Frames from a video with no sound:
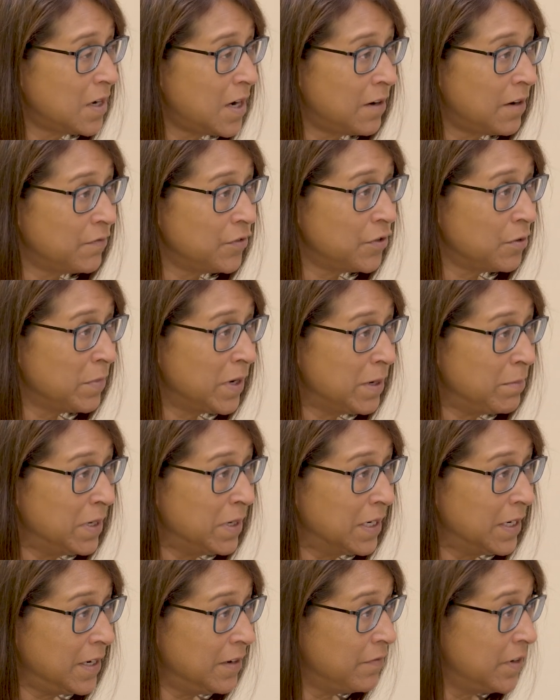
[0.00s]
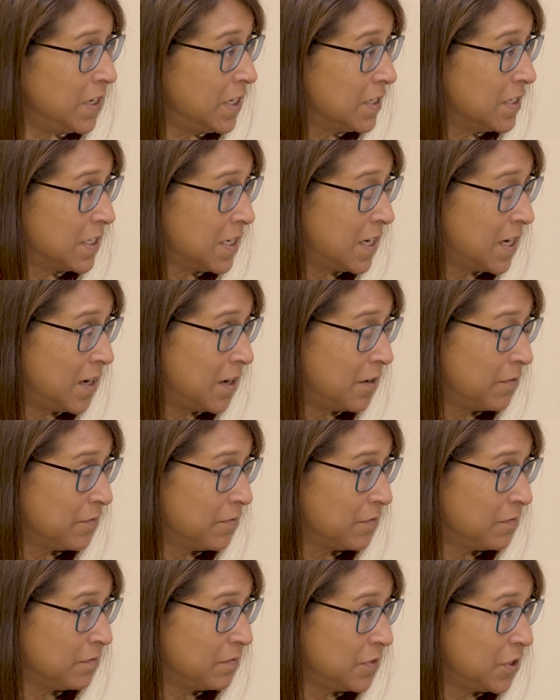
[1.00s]
after maybe leaving to have
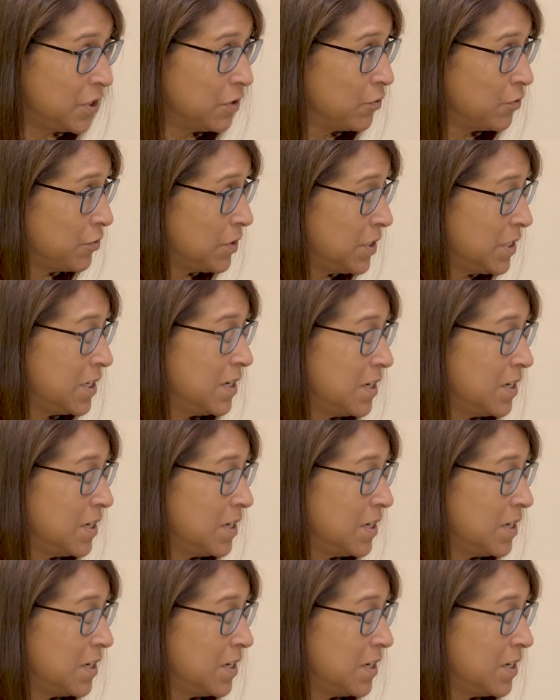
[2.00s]
children.